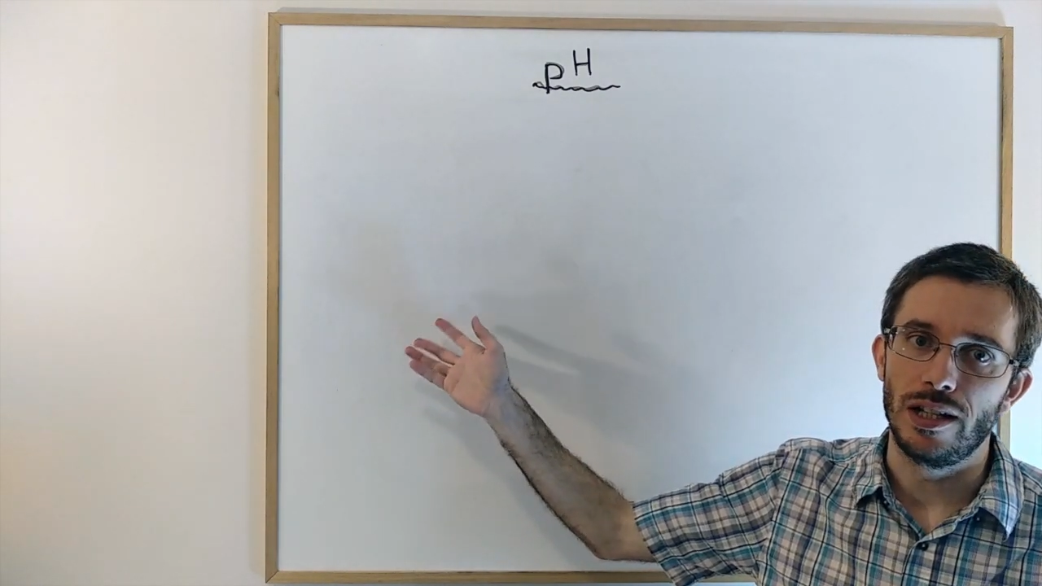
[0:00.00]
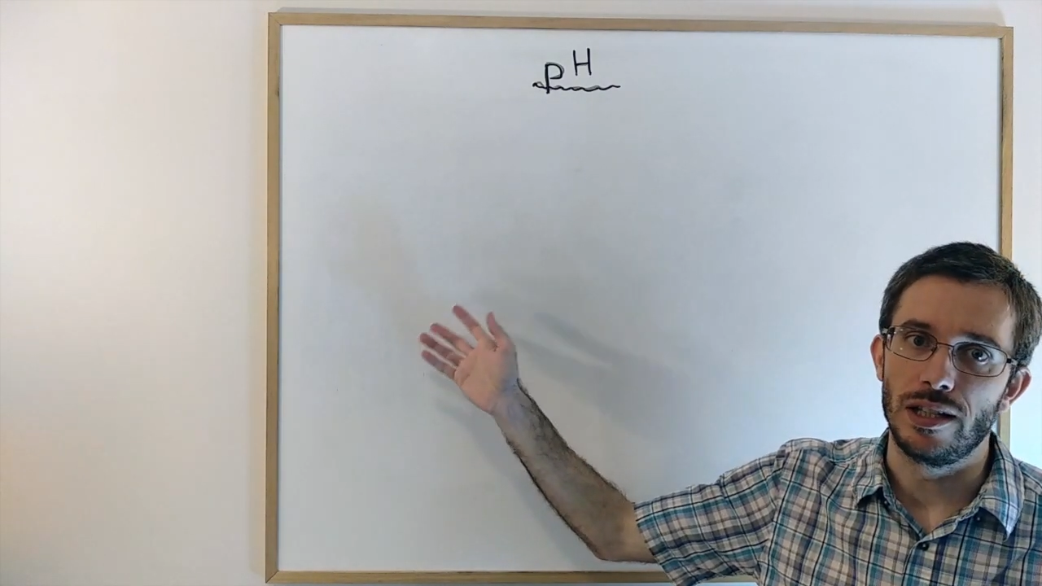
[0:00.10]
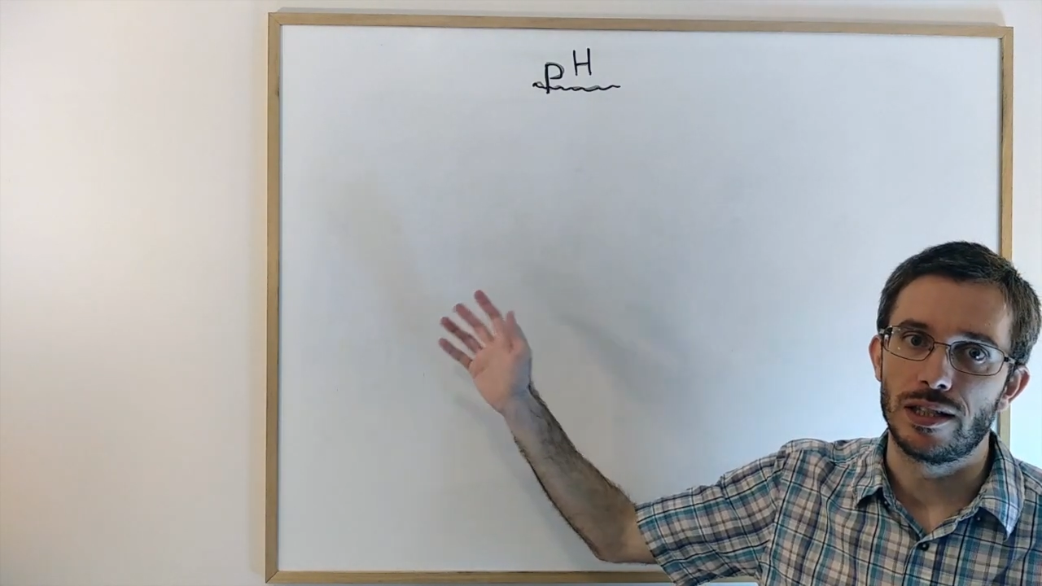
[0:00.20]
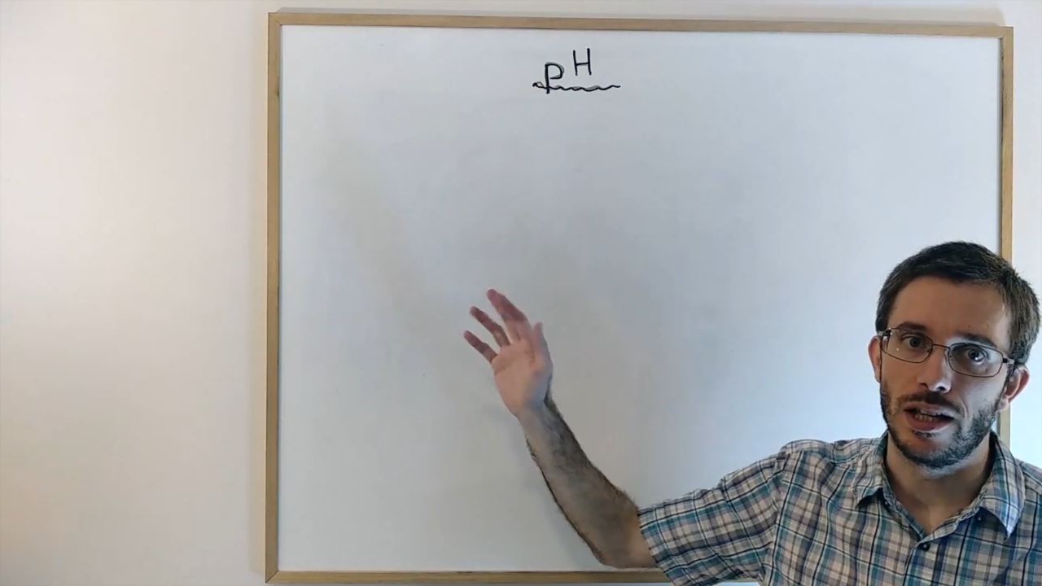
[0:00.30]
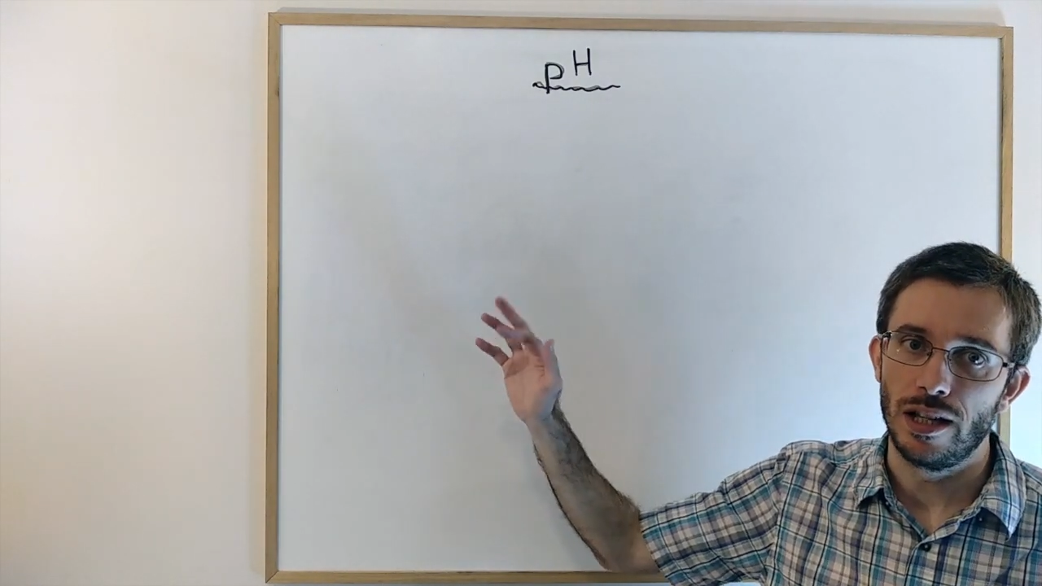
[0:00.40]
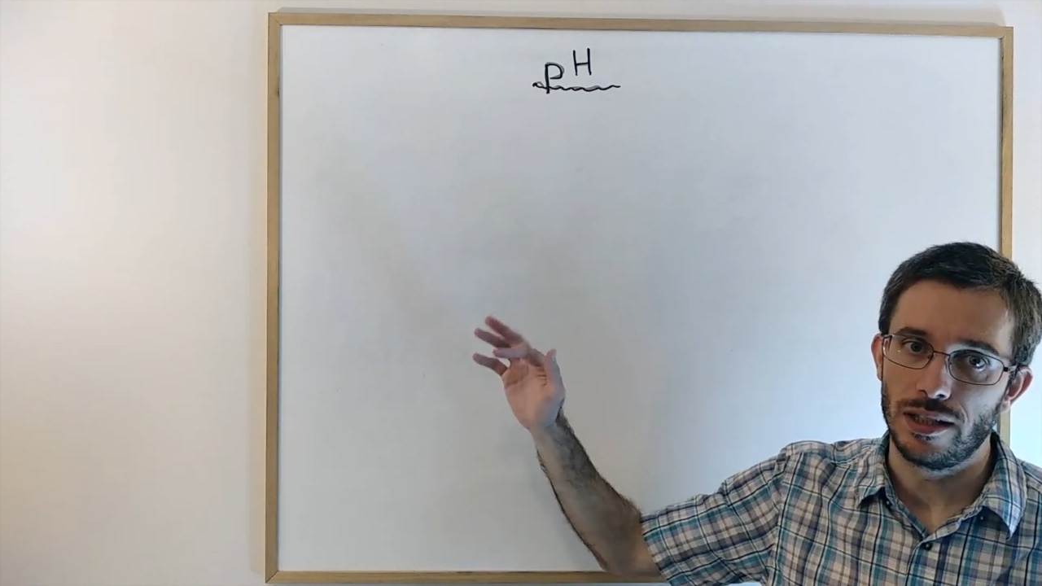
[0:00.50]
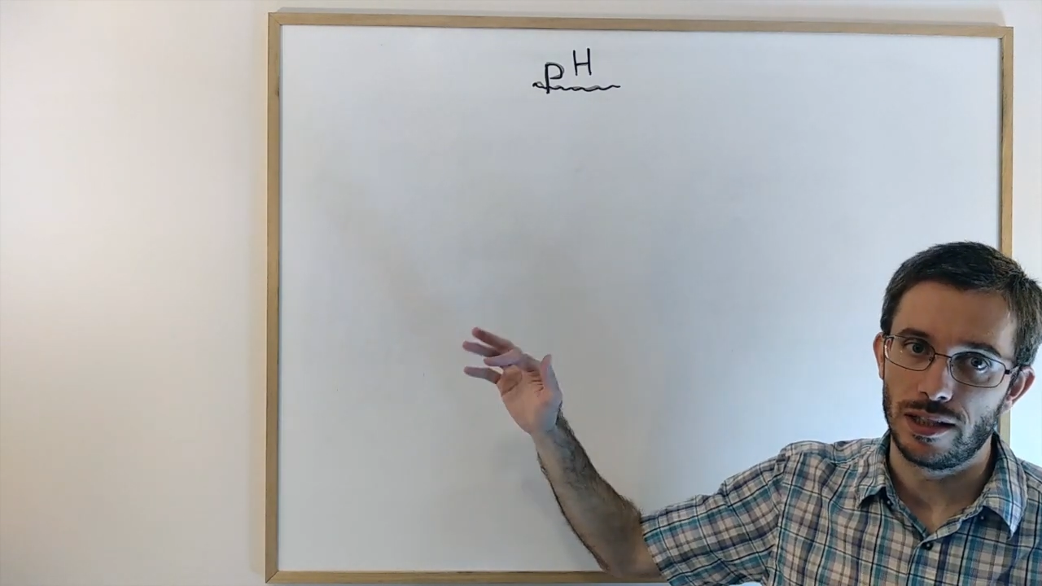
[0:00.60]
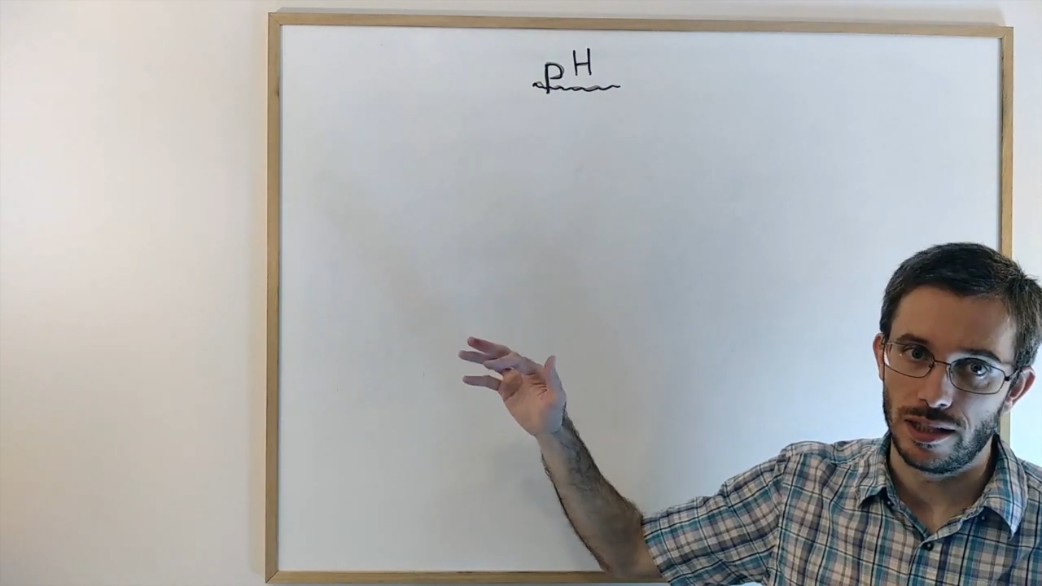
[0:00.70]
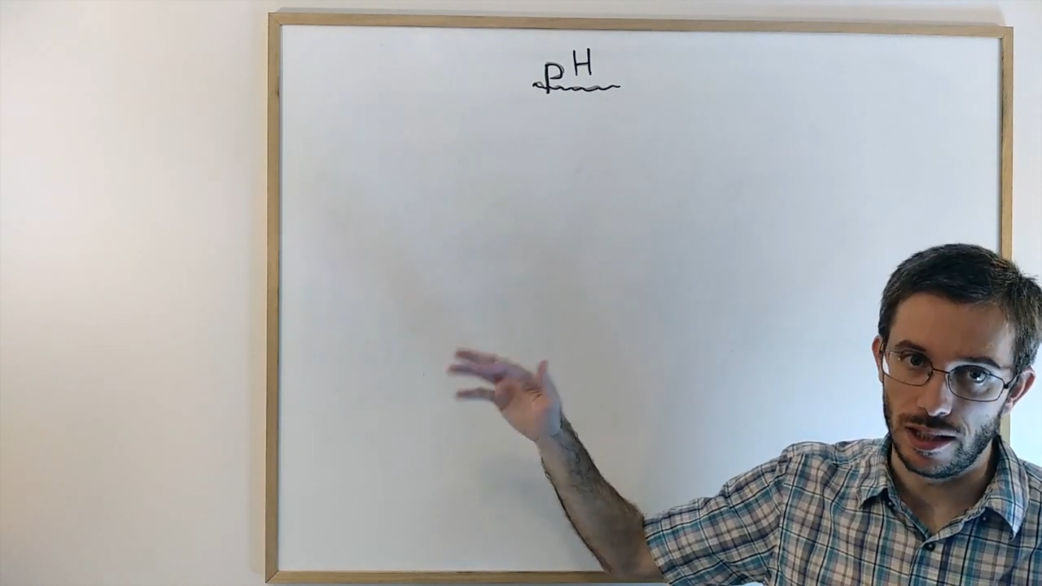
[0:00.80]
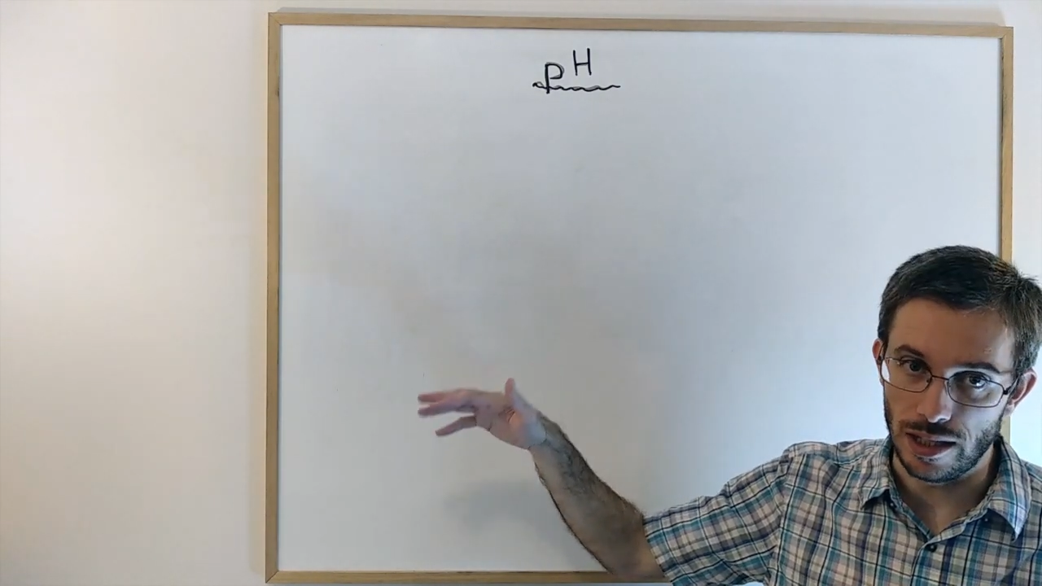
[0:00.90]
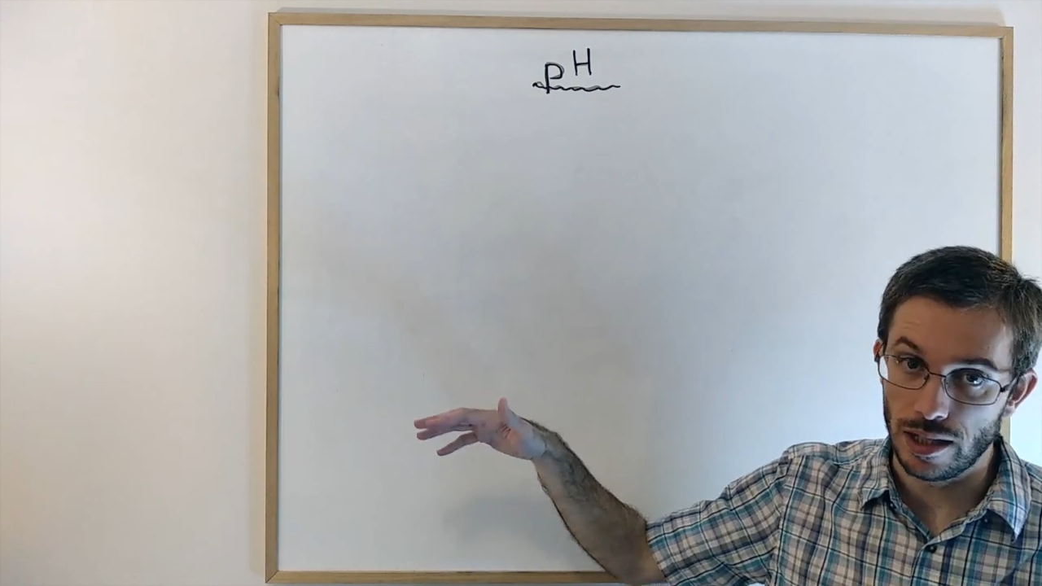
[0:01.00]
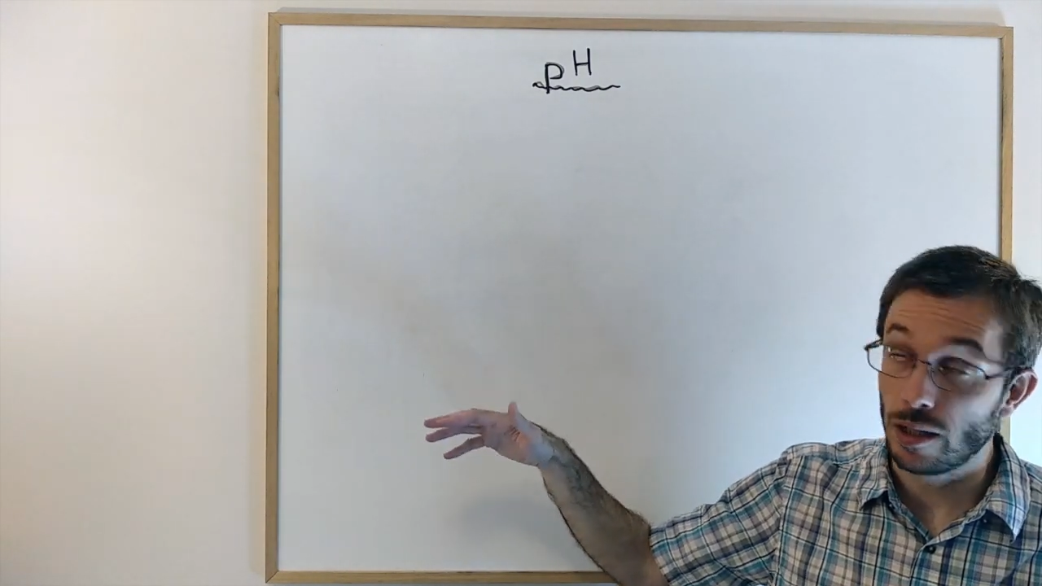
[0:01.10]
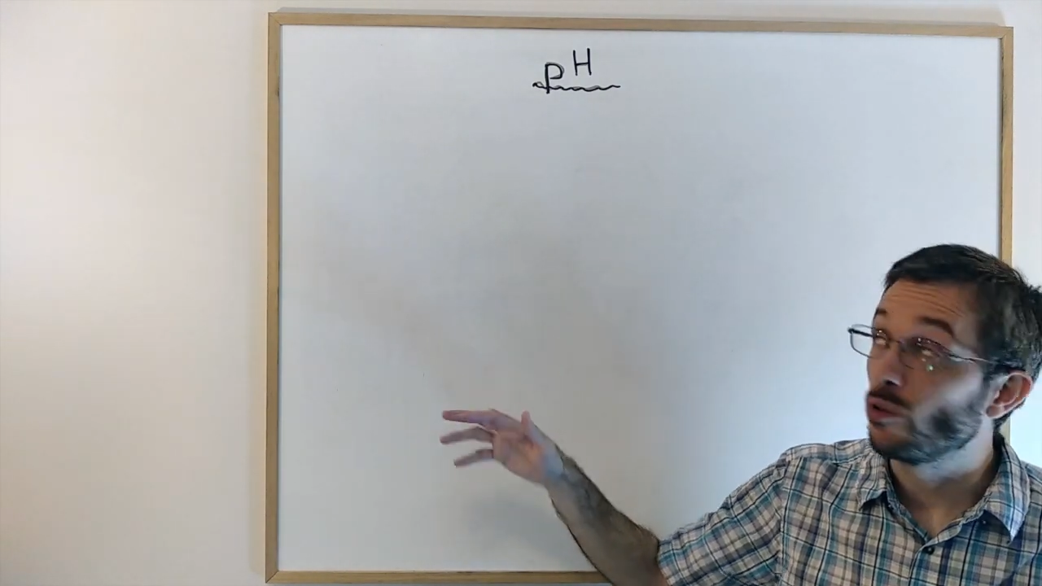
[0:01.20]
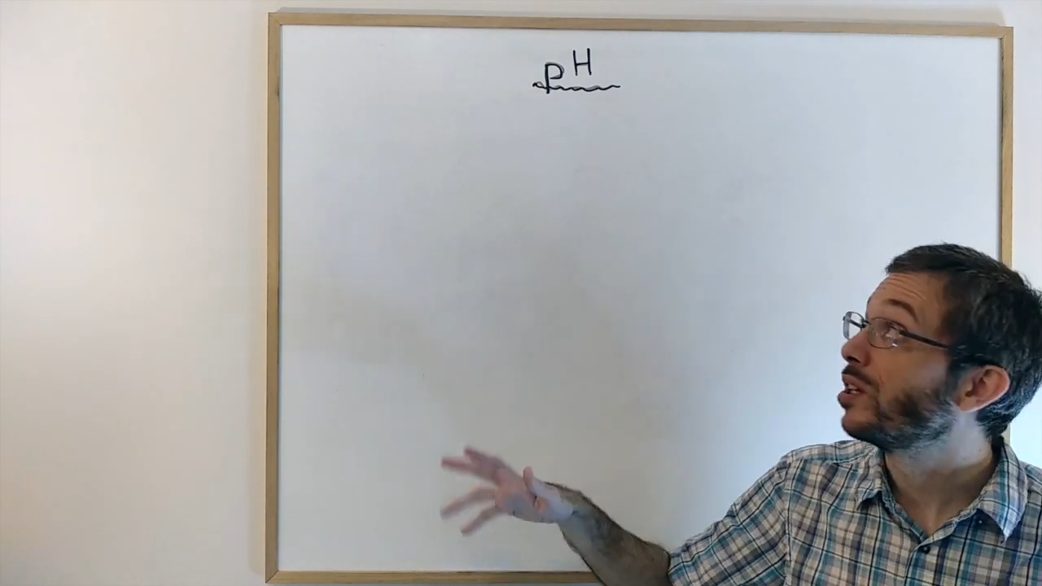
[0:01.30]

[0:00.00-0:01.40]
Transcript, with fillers: is acidic